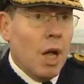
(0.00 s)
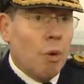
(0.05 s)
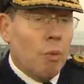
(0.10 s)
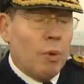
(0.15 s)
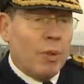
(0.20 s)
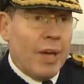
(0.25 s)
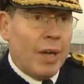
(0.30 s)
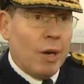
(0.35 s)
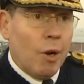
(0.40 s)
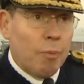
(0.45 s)

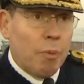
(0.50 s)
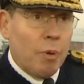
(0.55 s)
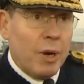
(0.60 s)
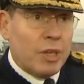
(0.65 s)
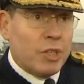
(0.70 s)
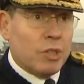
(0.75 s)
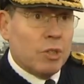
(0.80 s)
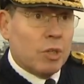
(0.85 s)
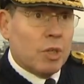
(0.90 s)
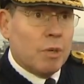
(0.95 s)
With that
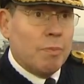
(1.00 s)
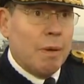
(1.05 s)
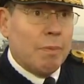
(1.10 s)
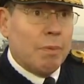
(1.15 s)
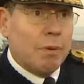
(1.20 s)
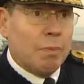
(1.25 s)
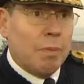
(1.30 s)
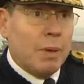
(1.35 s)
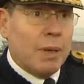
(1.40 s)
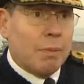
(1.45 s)
operational
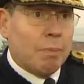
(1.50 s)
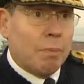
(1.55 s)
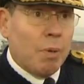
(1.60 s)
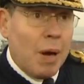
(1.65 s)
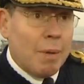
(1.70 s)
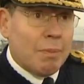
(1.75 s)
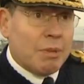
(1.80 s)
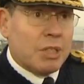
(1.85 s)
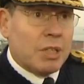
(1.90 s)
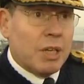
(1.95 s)
commitment being
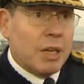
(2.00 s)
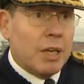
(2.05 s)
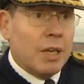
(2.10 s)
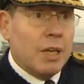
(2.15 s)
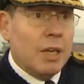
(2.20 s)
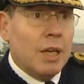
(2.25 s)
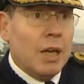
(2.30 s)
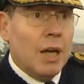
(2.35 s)
primacy,